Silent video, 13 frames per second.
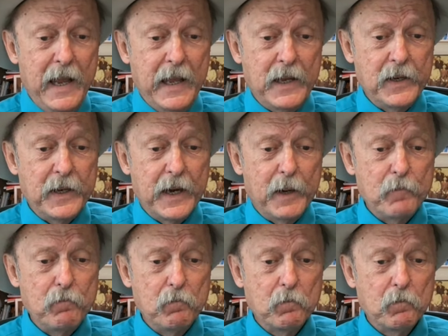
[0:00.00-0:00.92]

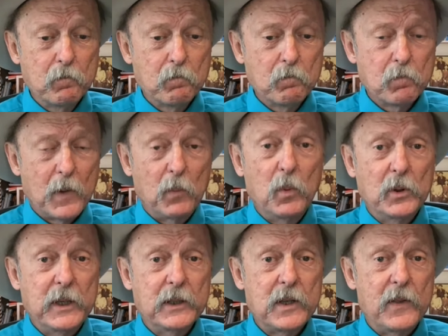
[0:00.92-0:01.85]
And
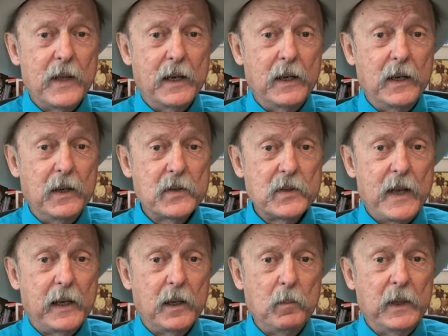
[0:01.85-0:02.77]
we'll get to that in a
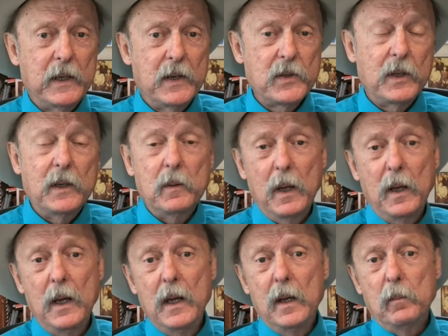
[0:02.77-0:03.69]
second, because
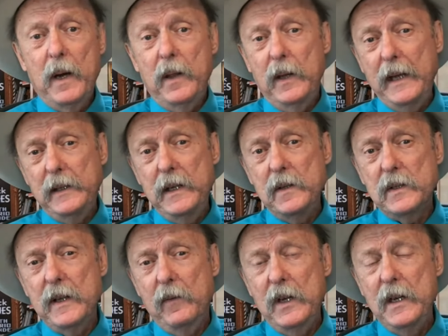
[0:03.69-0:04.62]
by
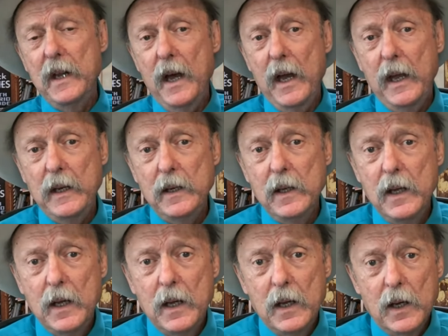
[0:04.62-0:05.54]

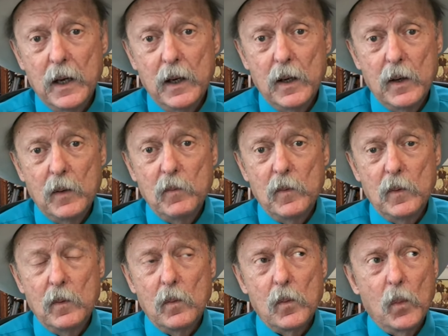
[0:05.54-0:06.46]
1879,
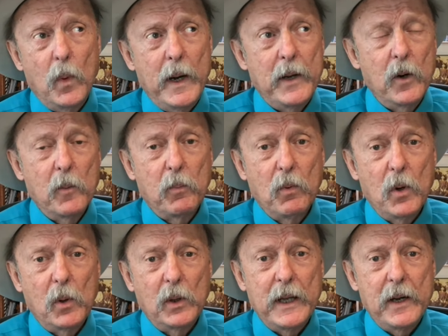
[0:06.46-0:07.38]
Wyatt Earp
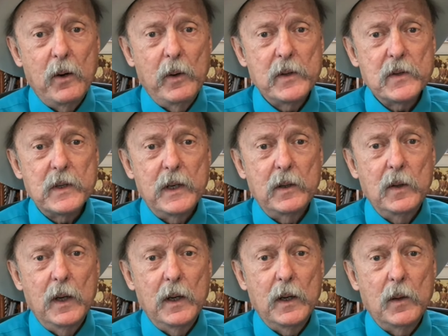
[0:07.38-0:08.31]
wrote a letter and
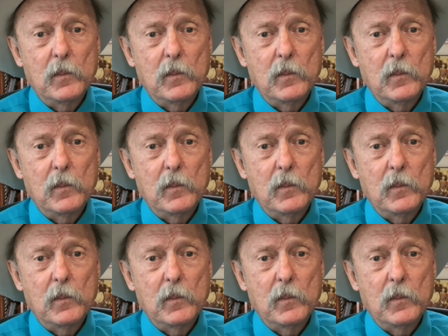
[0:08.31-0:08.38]
said,